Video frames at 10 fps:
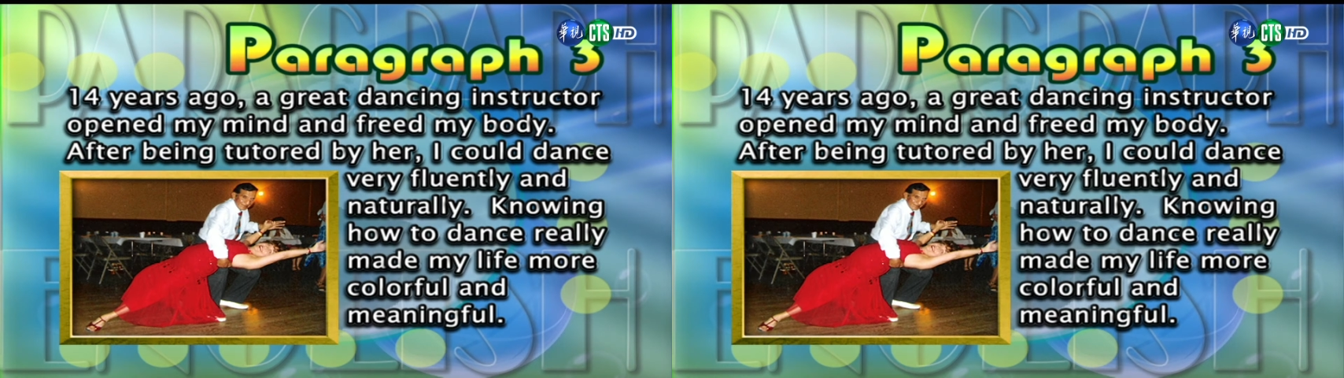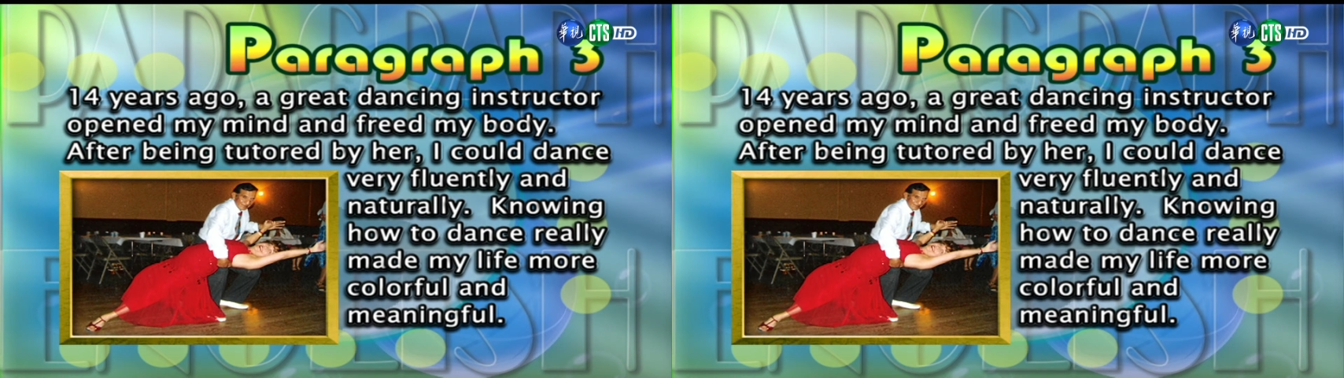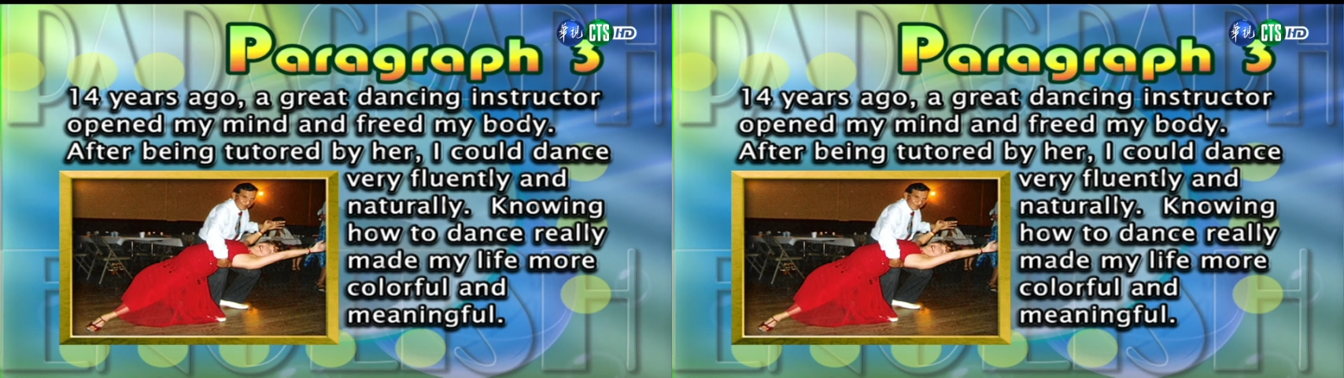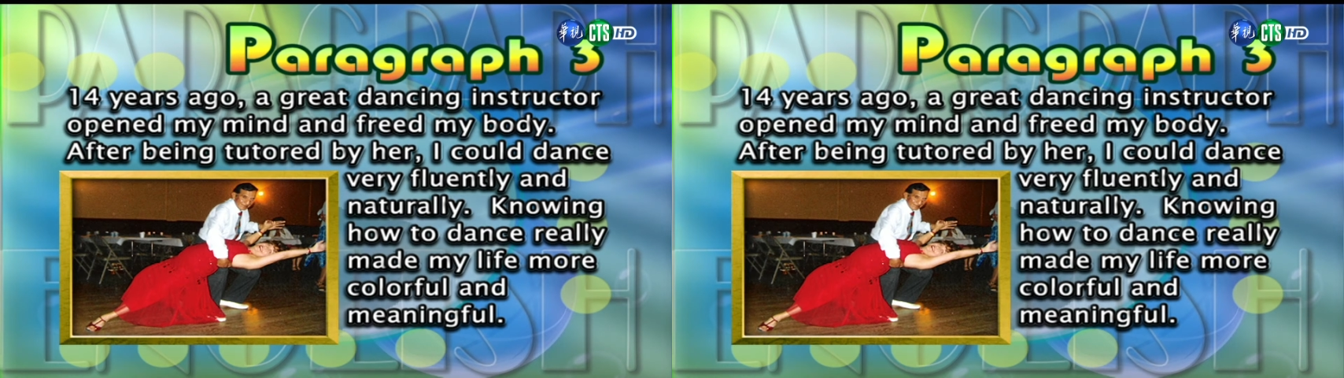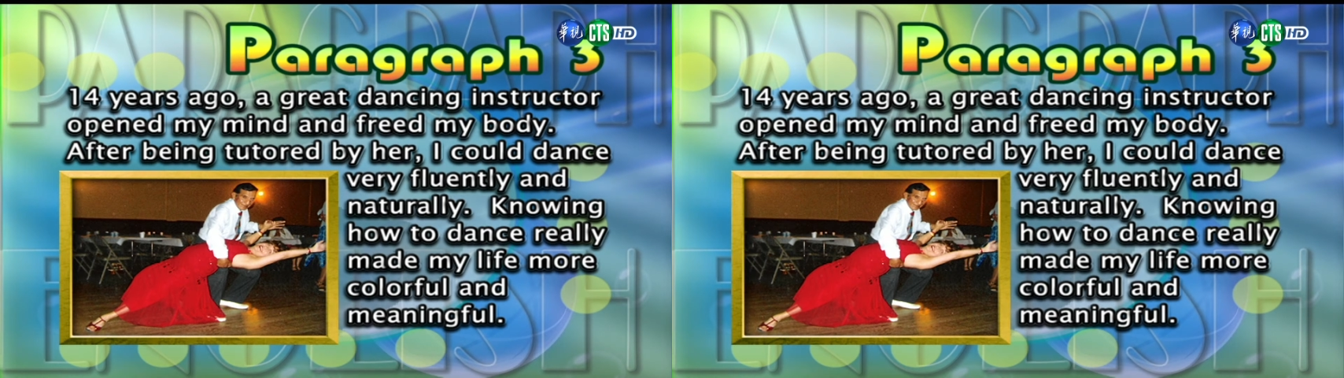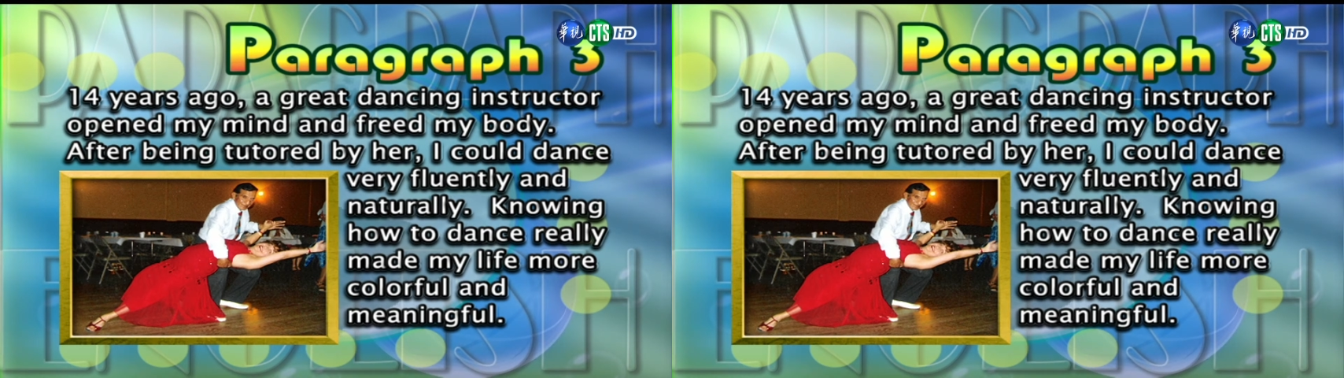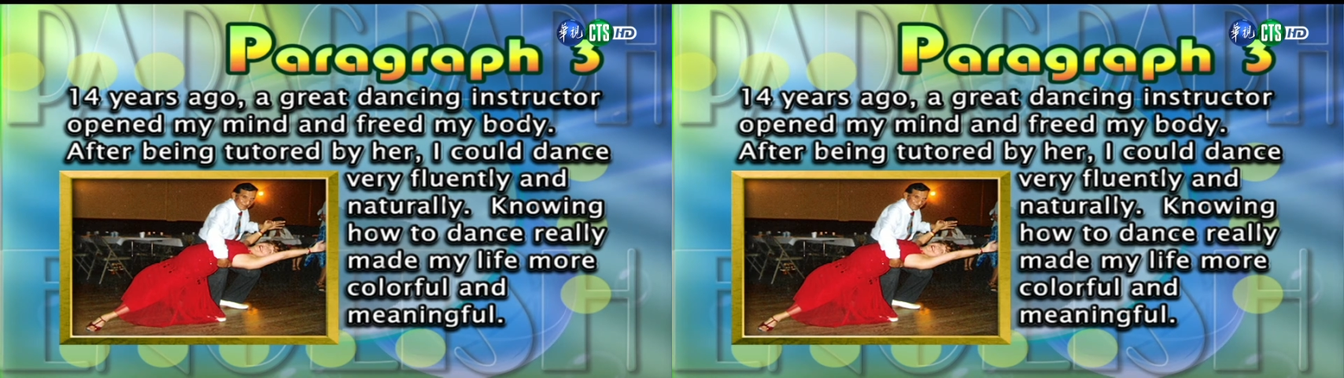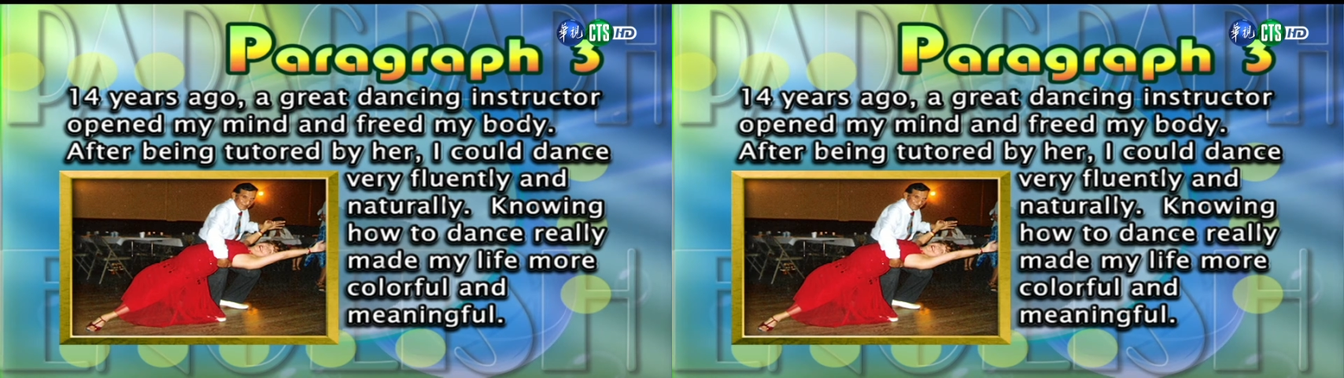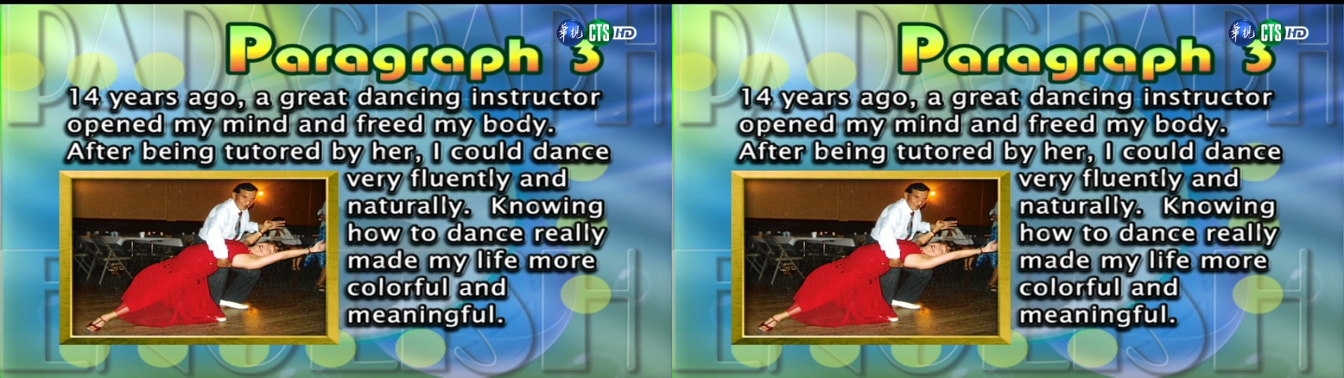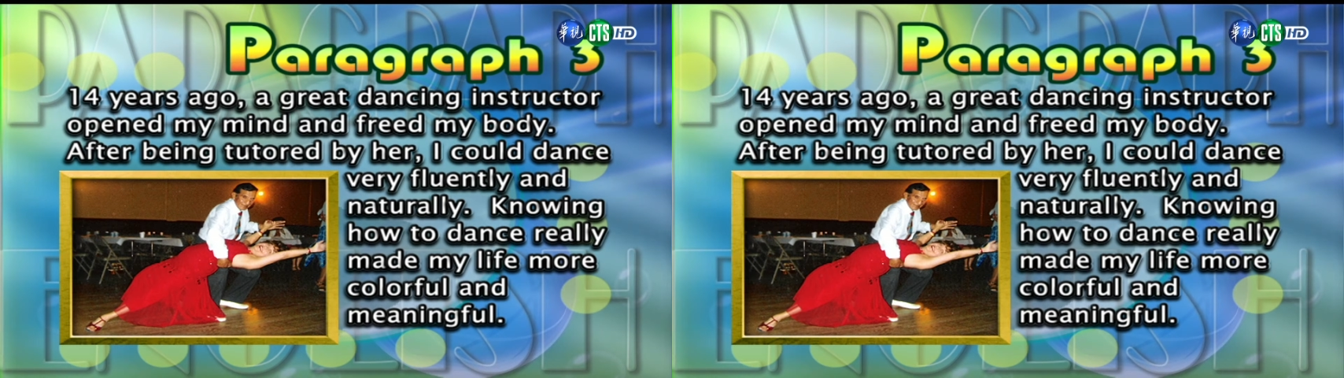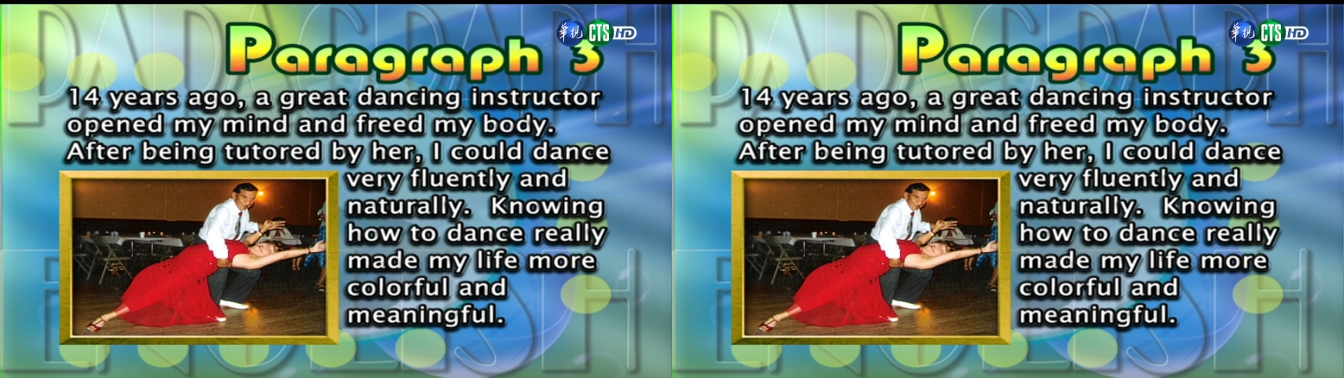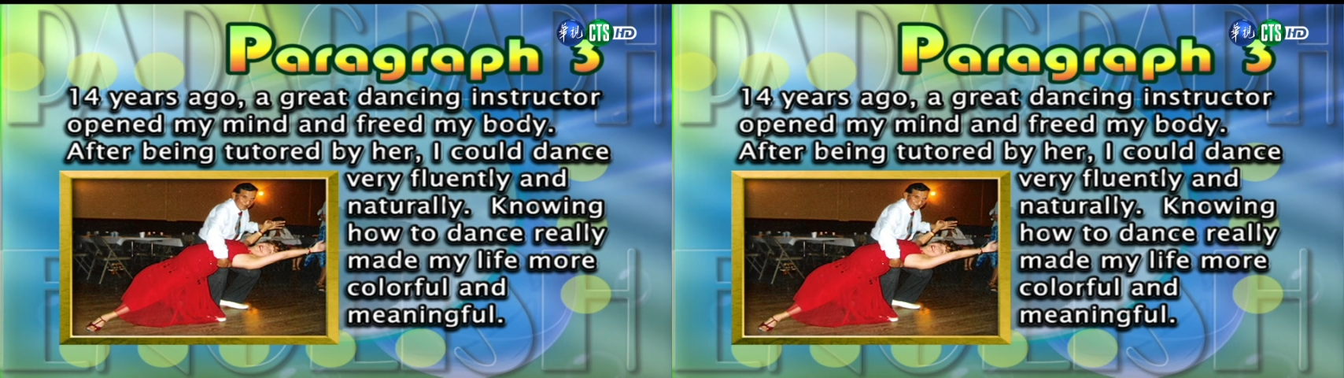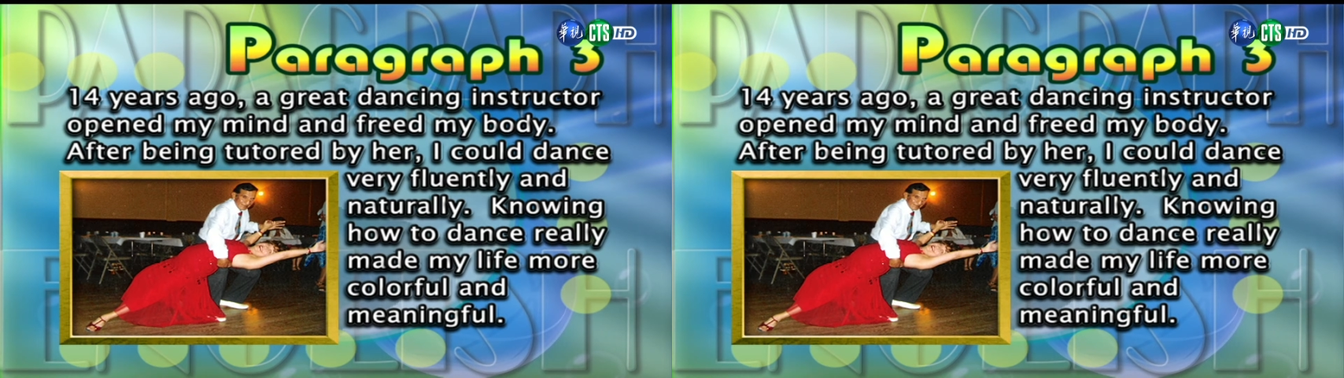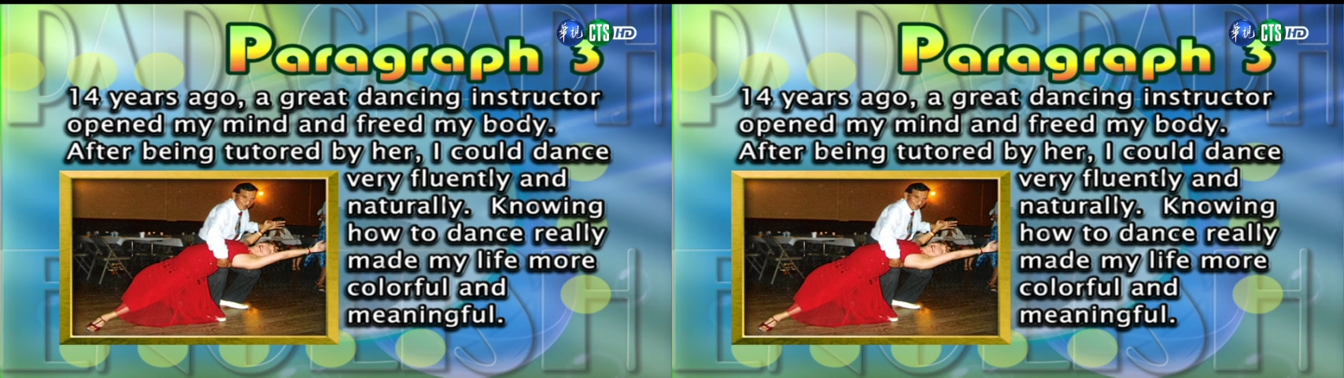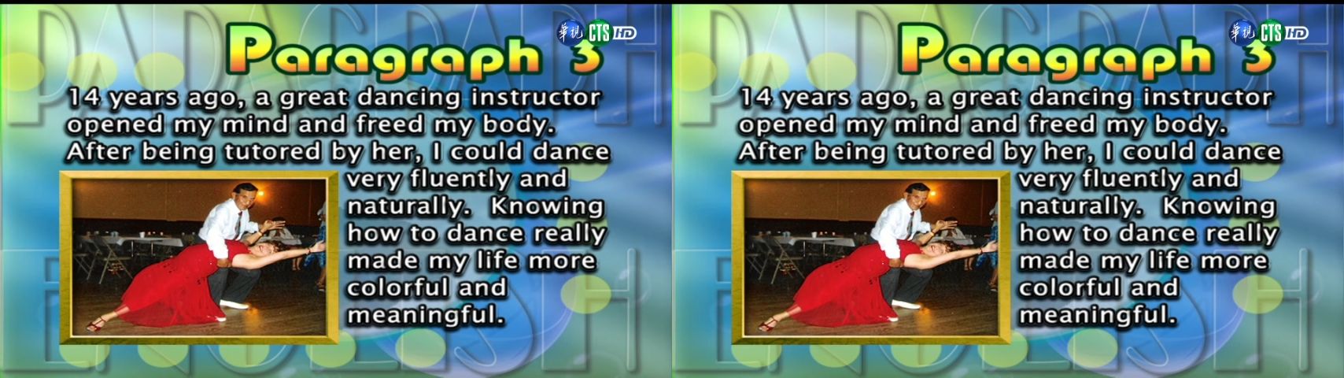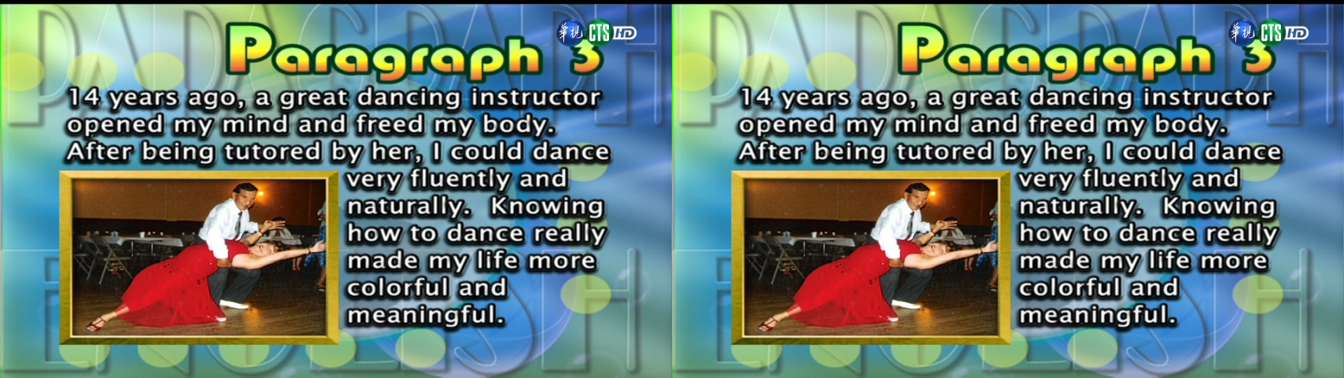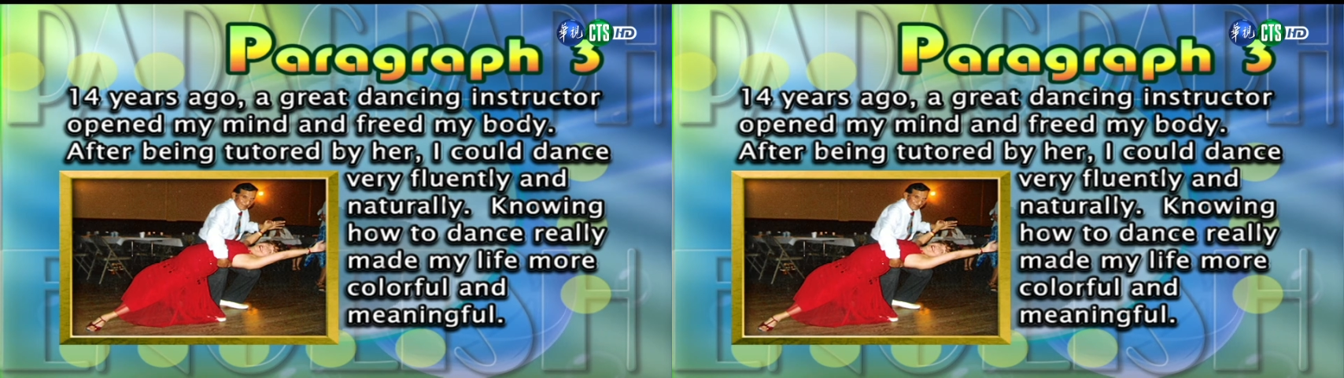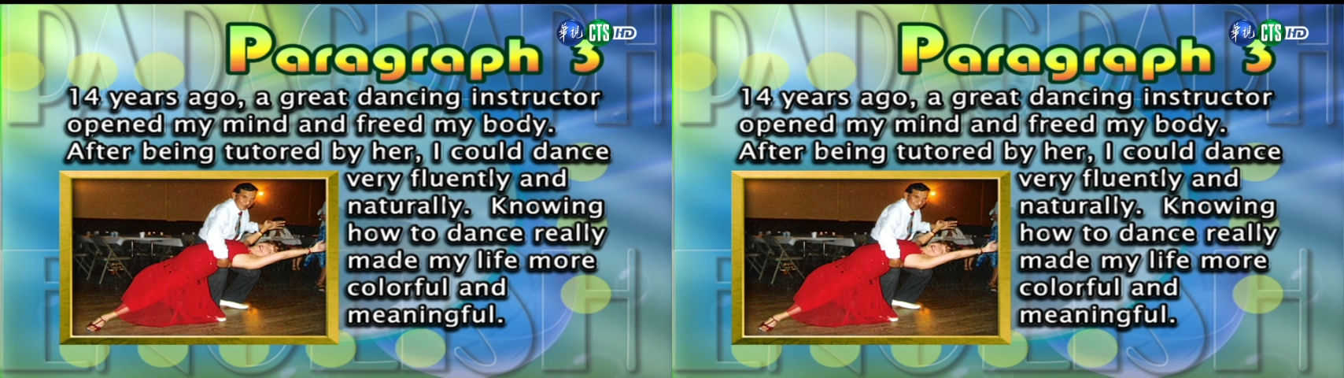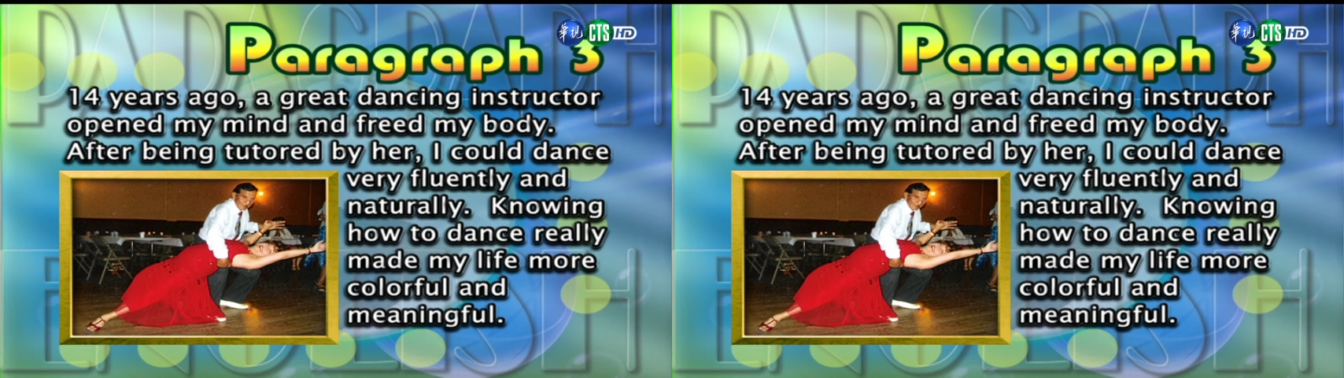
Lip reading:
(no speaker visible)